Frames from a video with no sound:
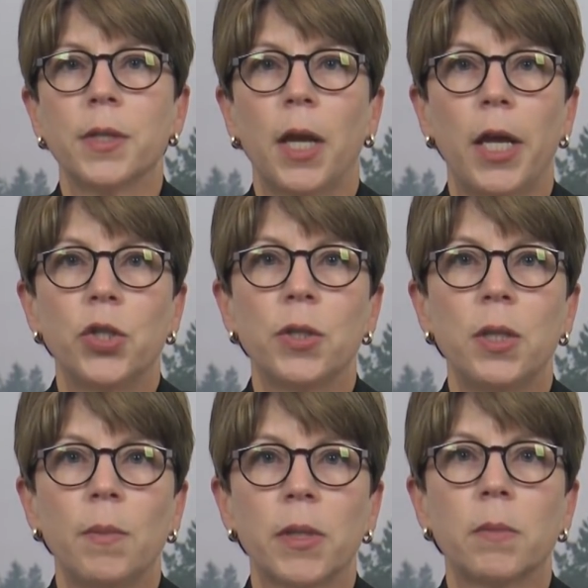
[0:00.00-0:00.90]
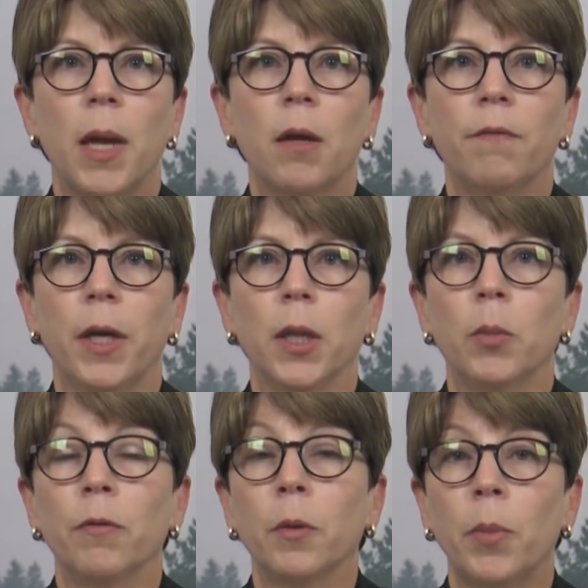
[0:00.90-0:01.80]
an agency must make
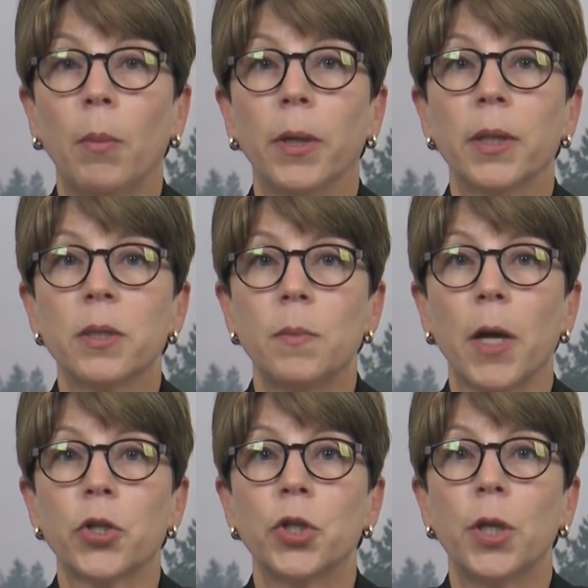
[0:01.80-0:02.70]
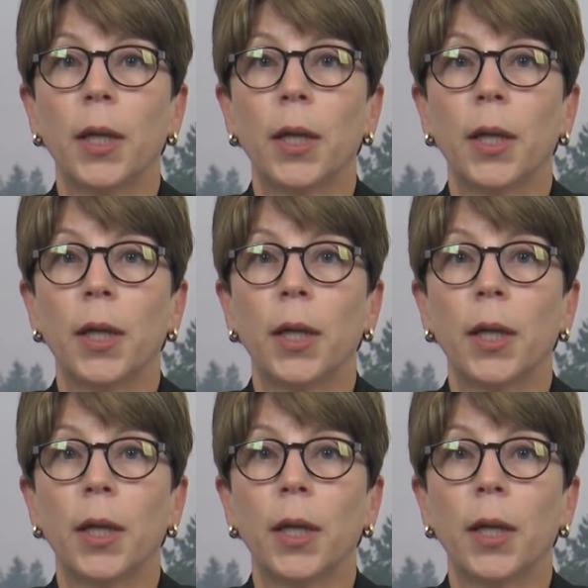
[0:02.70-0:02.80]
available for public inspection